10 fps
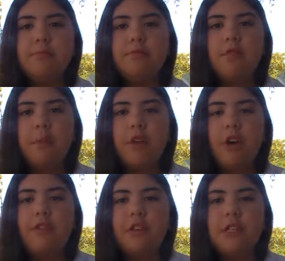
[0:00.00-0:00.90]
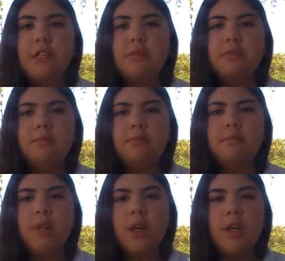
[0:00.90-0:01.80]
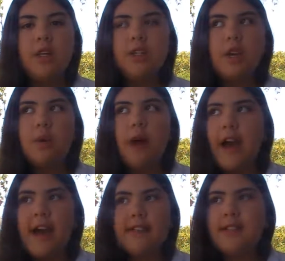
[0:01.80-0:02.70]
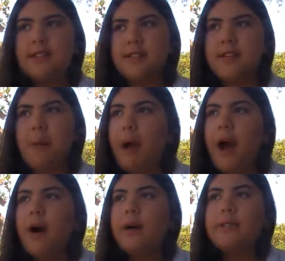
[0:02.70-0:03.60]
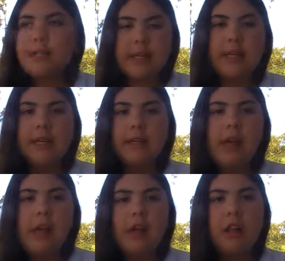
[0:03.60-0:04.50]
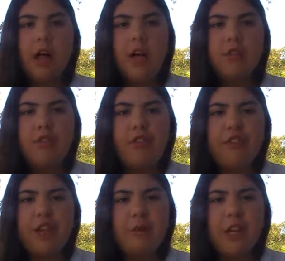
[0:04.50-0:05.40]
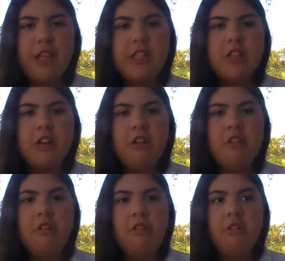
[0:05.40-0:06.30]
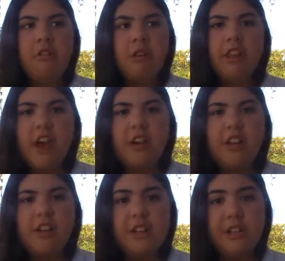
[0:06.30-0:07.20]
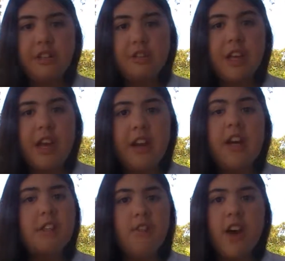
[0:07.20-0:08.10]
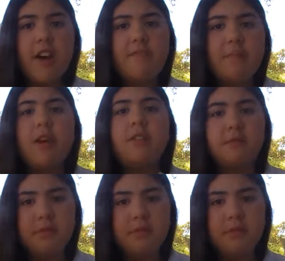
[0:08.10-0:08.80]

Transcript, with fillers: from the office. So I had to somehow sit in class for 15 minutes without any tissues. And I survived, but